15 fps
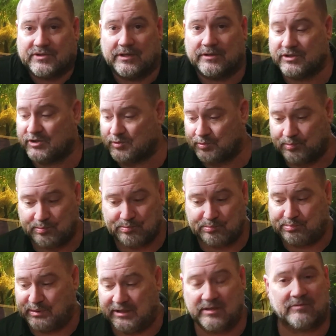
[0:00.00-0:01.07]
They're just
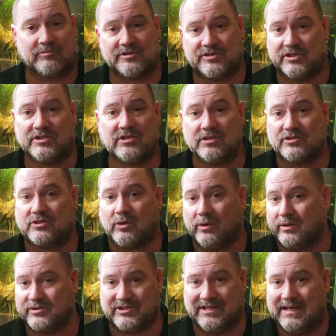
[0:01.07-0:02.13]
big resistance
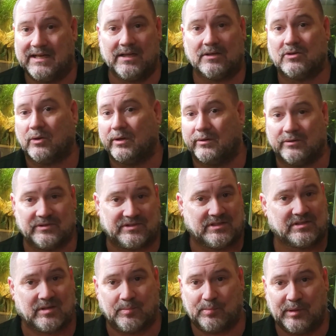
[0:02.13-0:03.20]
coils. A heating coil is
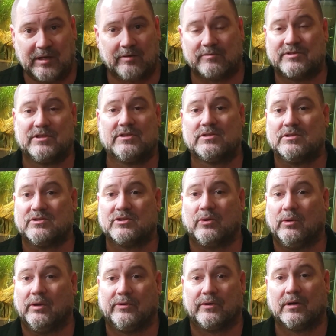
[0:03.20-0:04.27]
just a big resistance
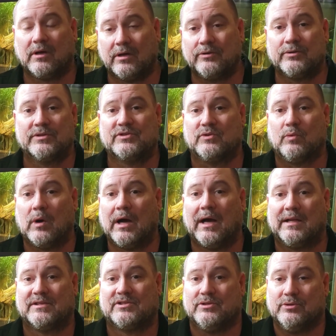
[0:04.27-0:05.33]
coil. They're hundreds of
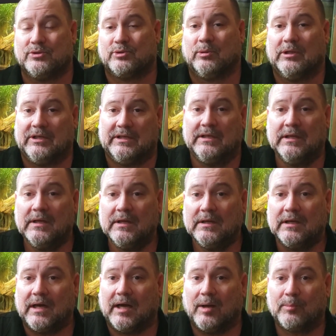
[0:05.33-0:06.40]
watts usually
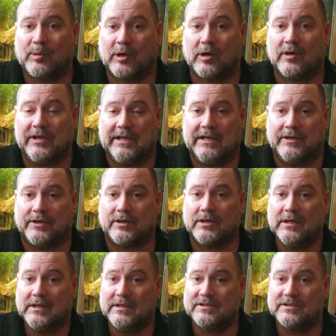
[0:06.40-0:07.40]
per heater.